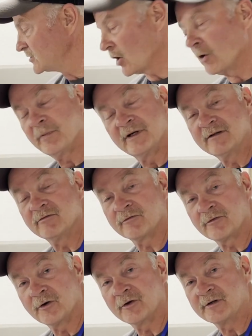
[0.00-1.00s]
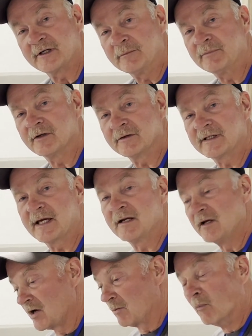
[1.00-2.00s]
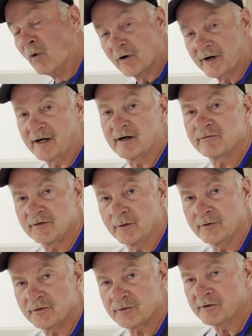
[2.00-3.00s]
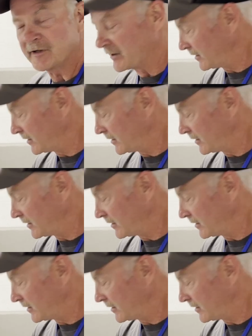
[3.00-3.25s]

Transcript: open even further and be able to get more air flowing through here.